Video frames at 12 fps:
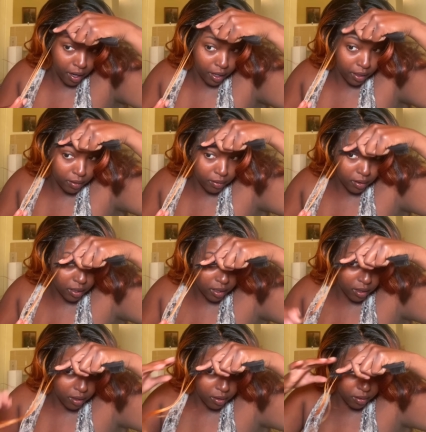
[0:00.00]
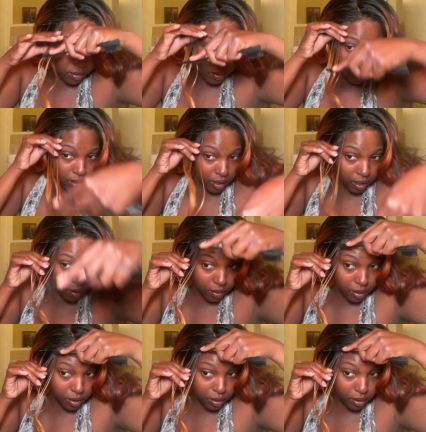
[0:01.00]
I don't know. I always